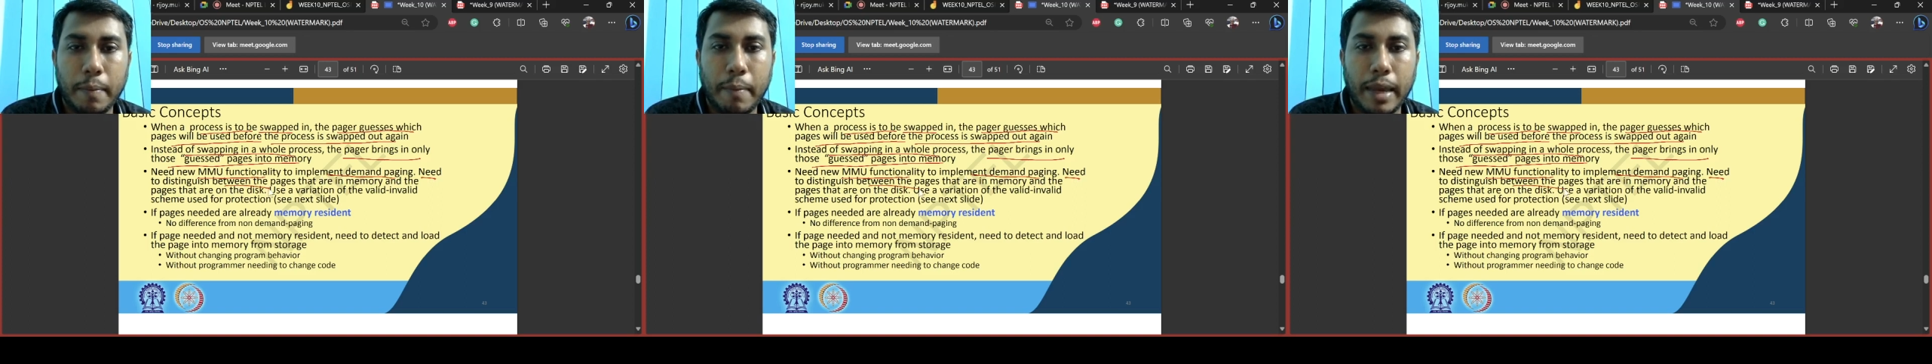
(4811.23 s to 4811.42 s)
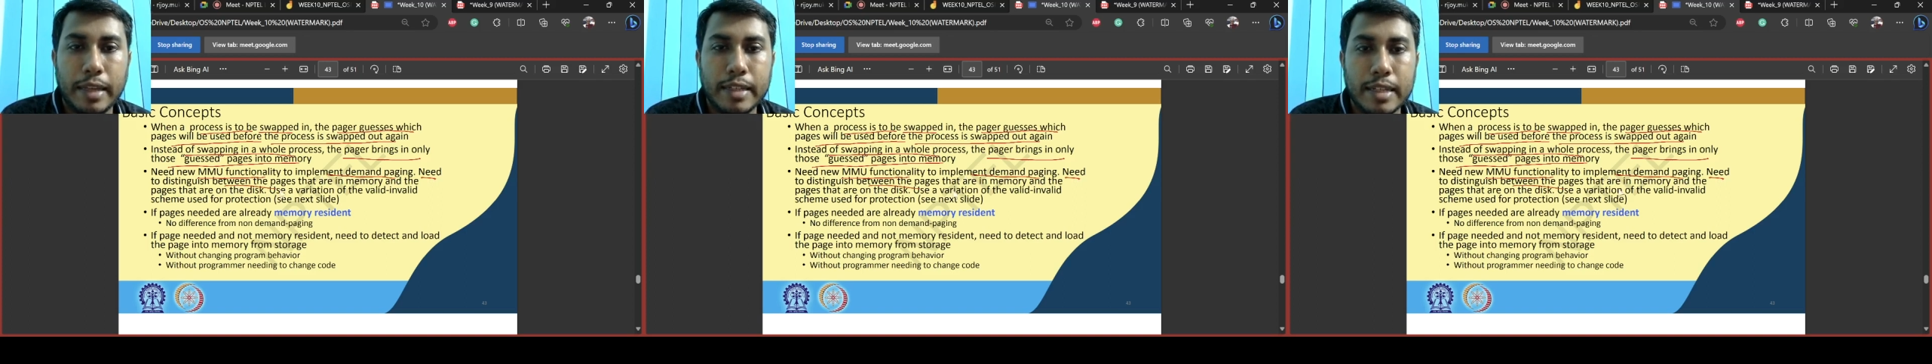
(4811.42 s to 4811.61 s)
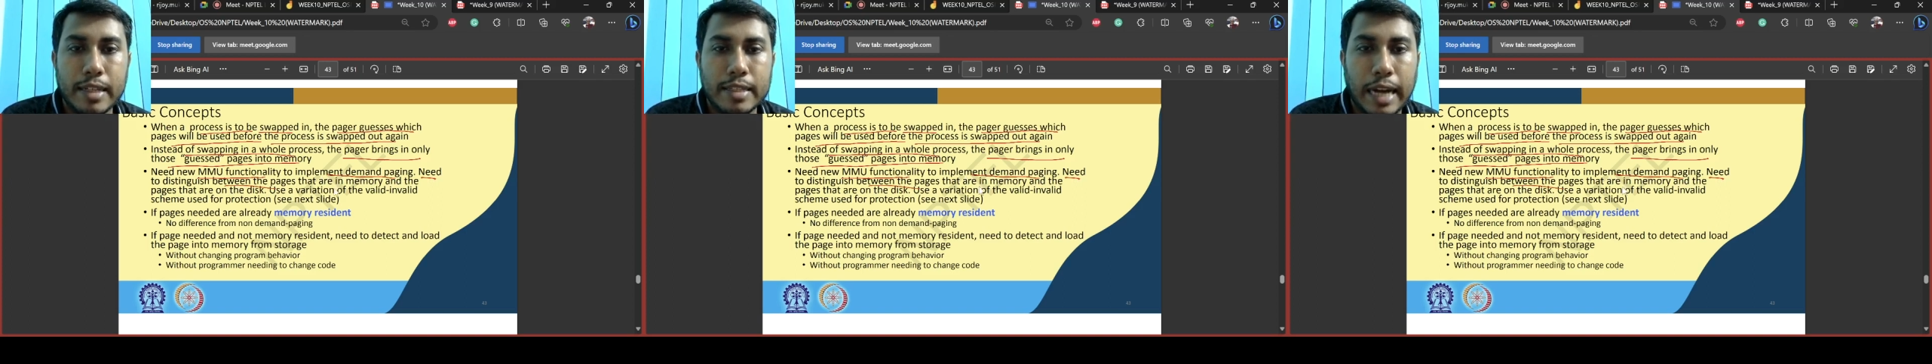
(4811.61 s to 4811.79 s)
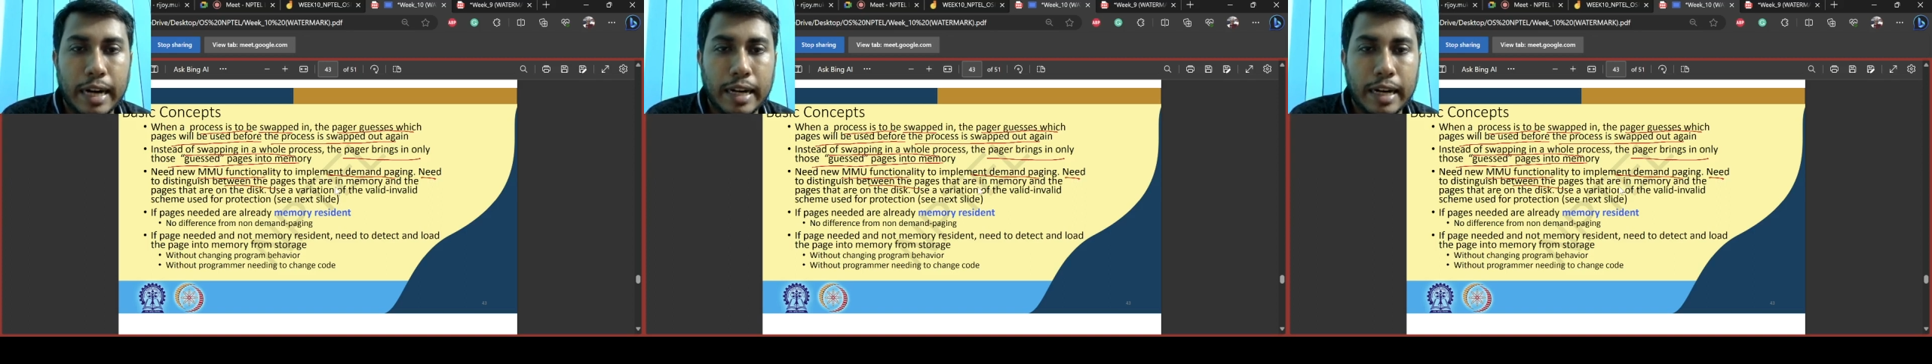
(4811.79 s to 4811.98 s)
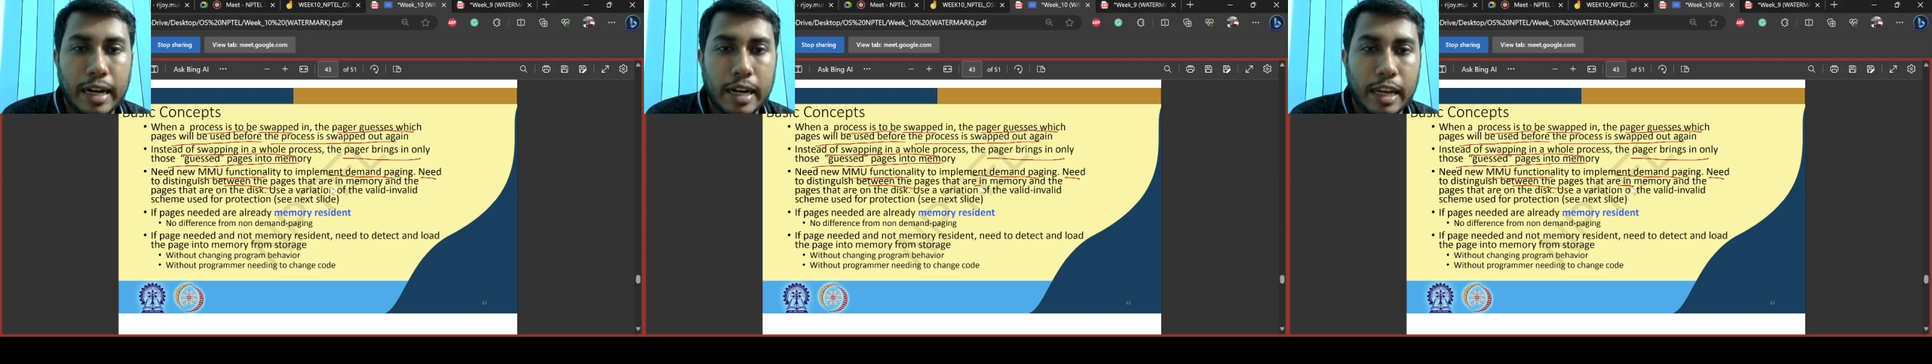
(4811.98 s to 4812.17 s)
pages
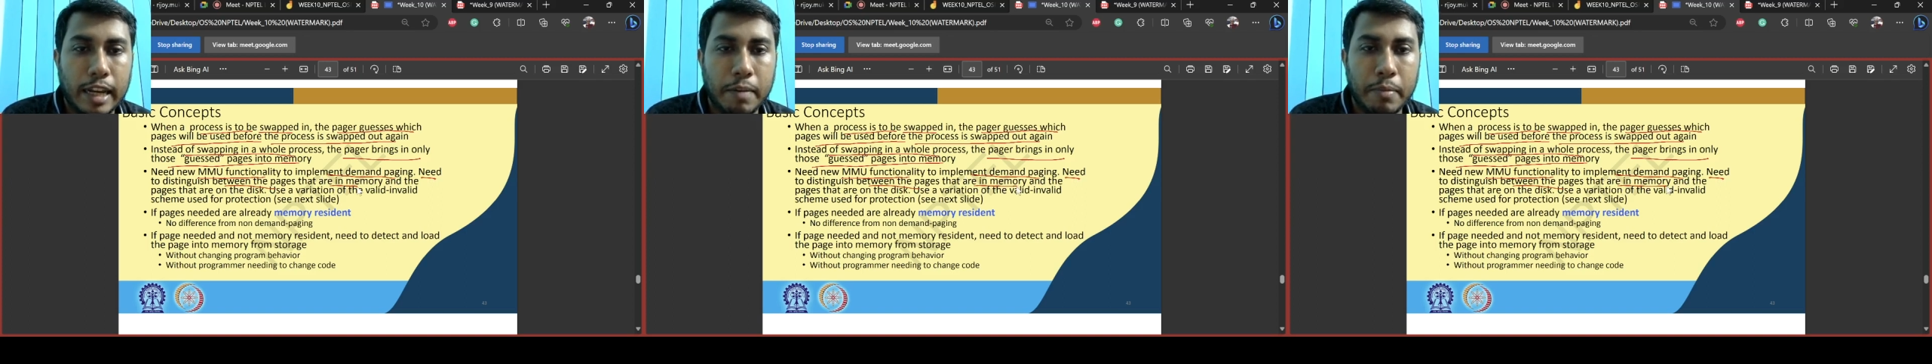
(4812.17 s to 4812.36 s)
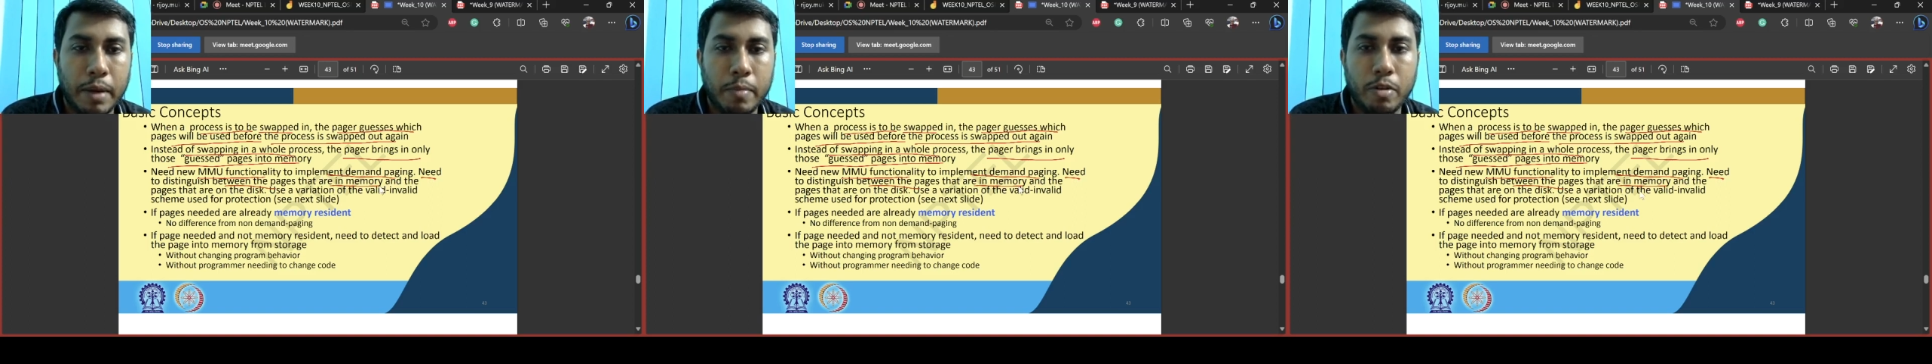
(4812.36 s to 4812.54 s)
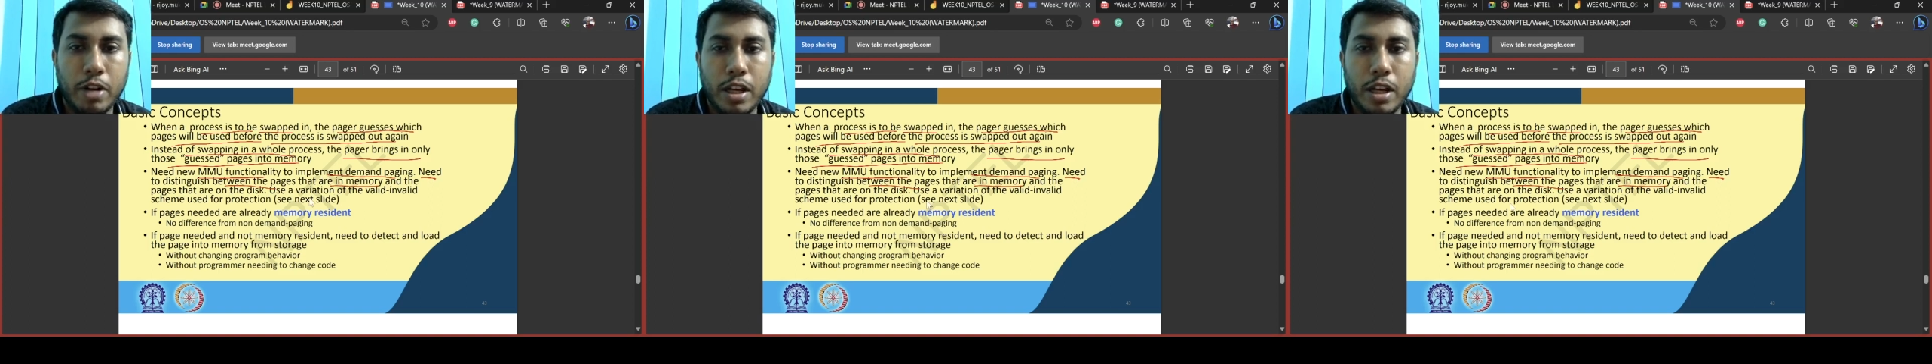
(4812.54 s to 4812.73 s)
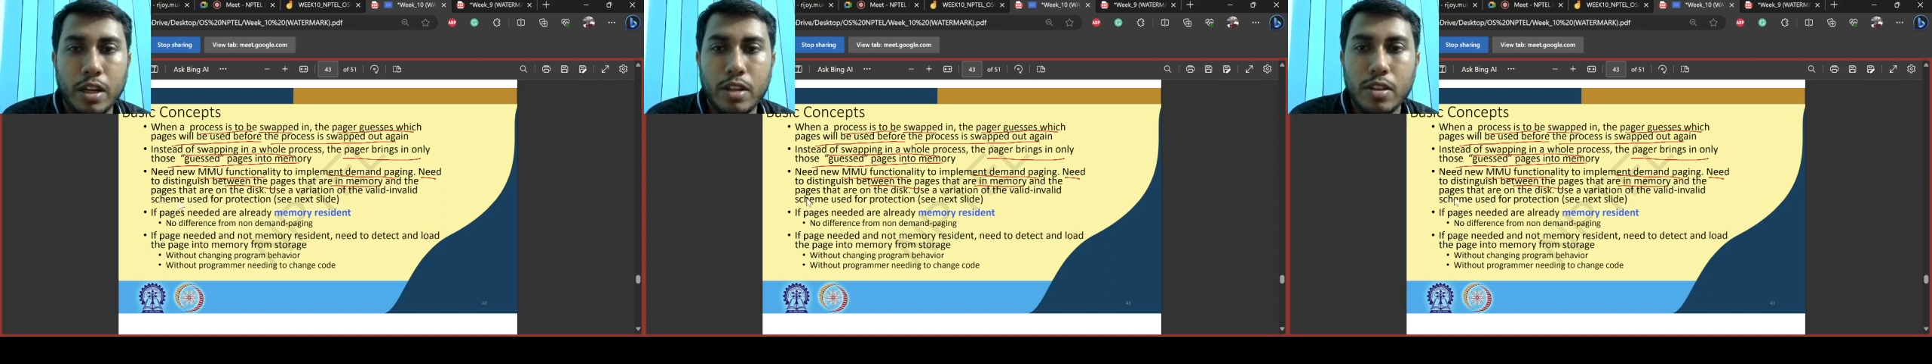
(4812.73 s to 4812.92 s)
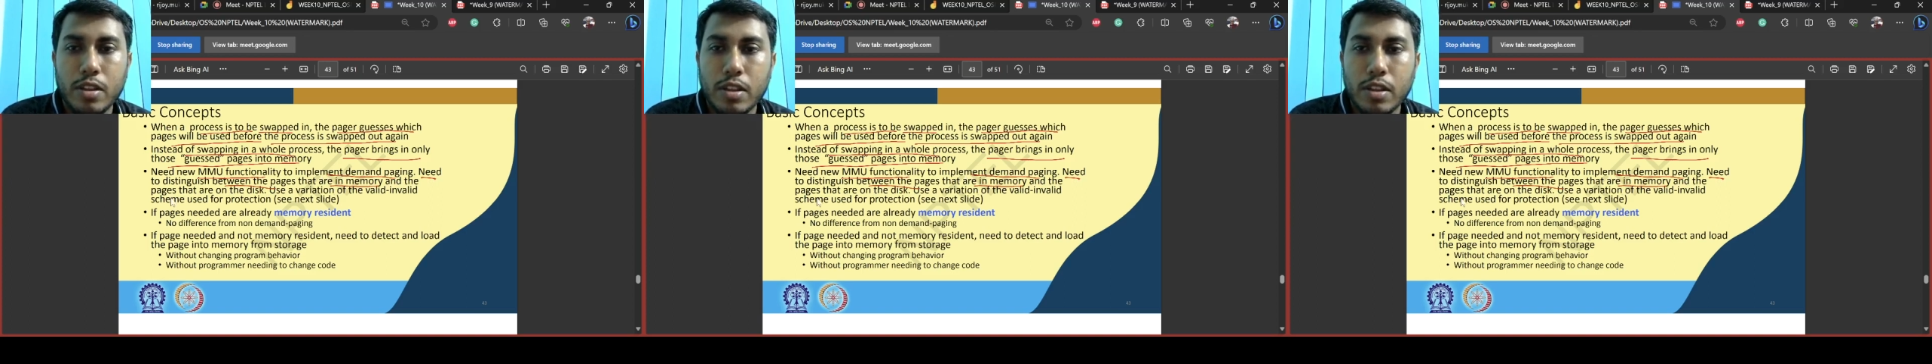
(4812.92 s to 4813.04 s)
that are in memory